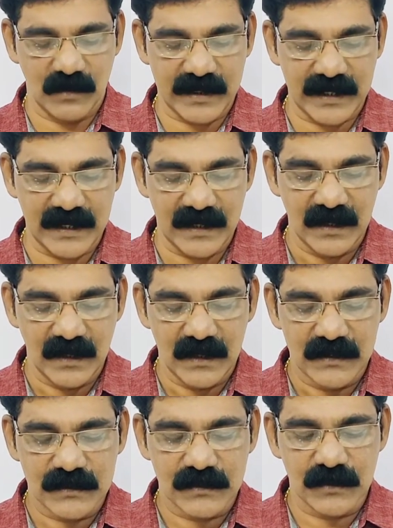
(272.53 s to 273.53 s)
Okay,
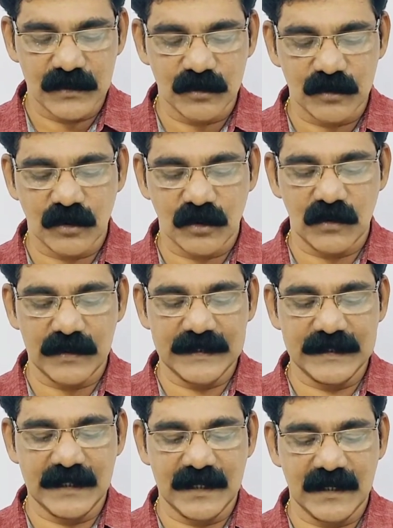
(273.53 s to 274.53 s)
so to show the